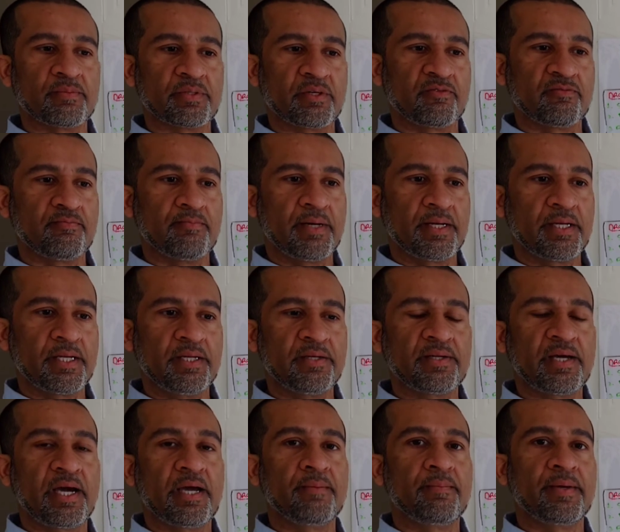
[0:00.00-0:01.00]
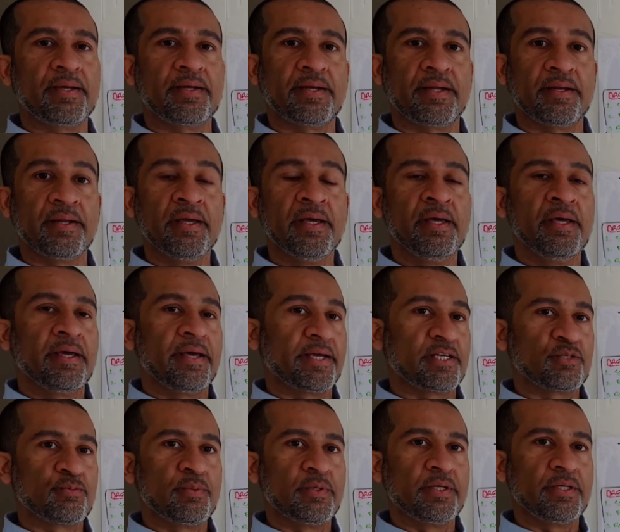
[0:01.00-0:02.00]
of money, time, and
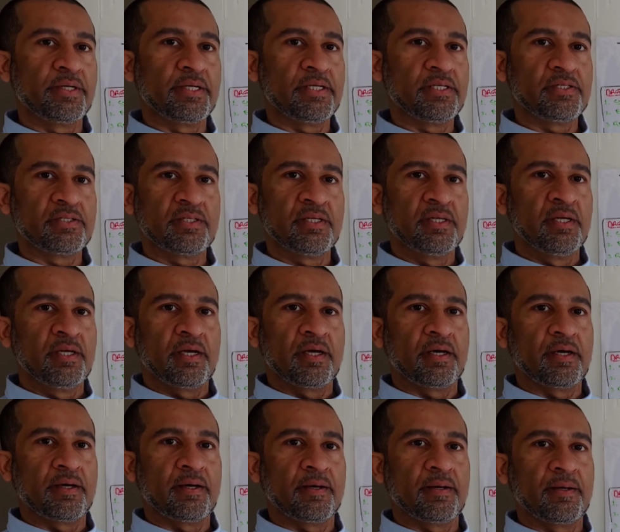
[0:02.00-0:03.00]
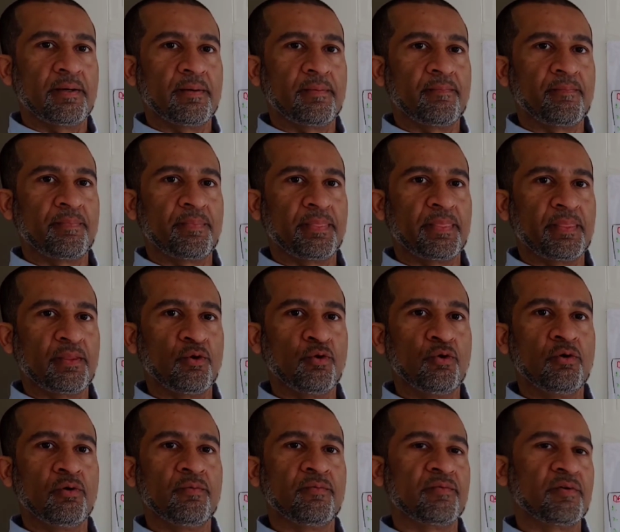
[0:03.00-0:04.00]
expertise,
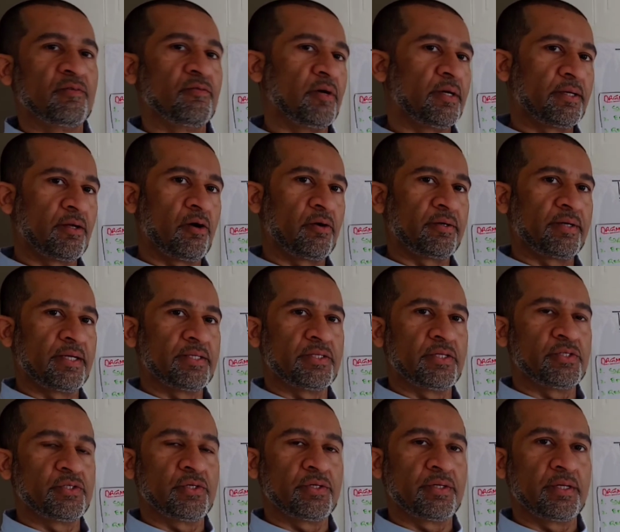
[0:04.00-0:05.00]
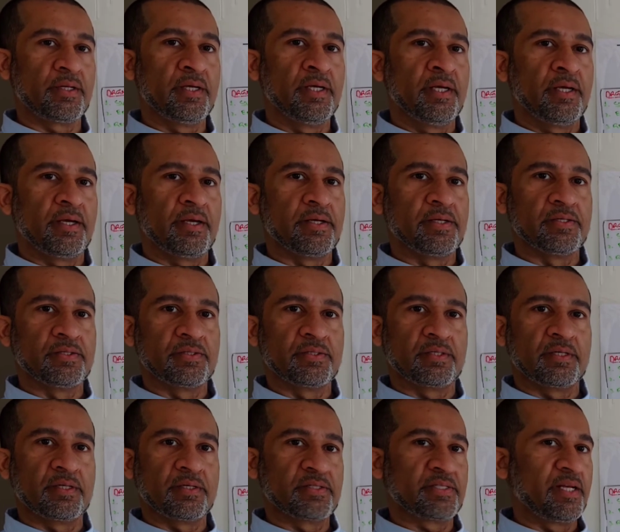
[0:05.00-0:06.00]
no one organization is
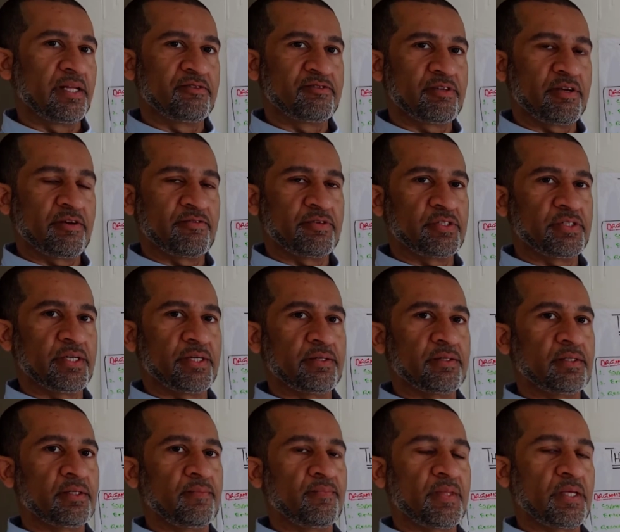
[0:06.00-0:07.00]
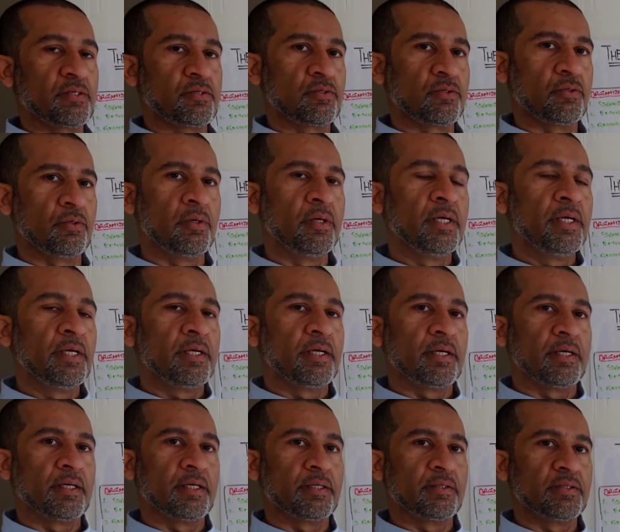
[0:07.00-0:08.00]
self-sufficient. So
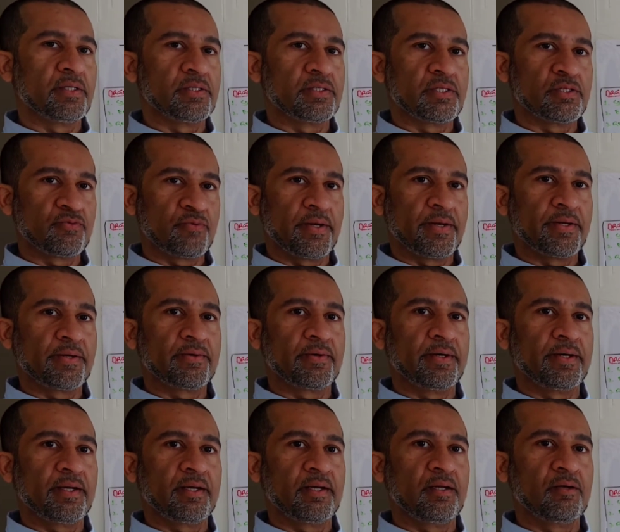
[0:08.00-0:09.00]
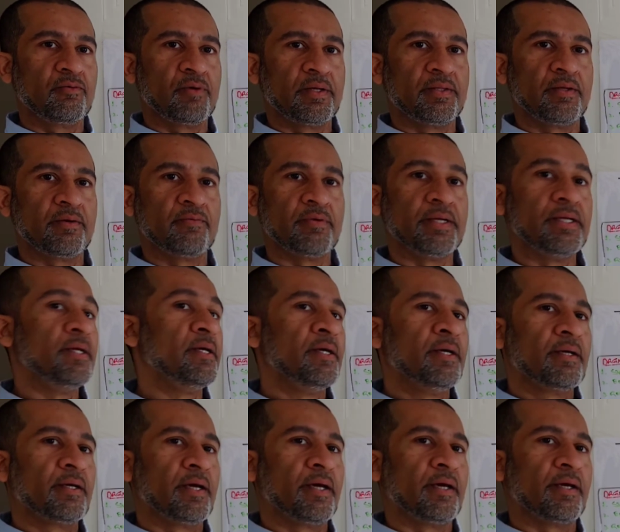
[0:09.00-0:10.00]
this is very critical, whether we
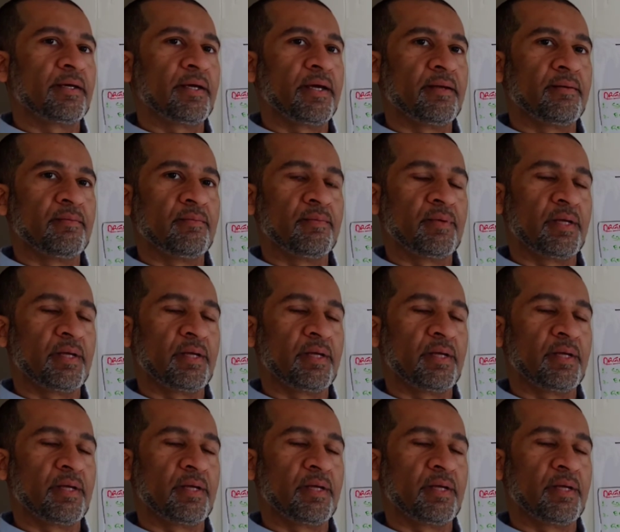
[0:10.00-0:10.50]
can